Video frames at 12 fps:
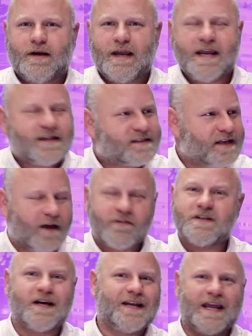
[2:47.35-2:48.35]
He has
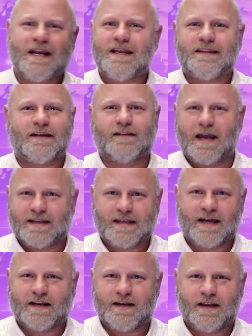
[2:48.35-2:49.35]
never done anything like
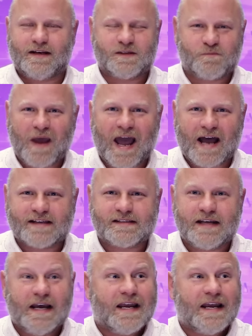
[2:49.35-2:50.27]
that in his past.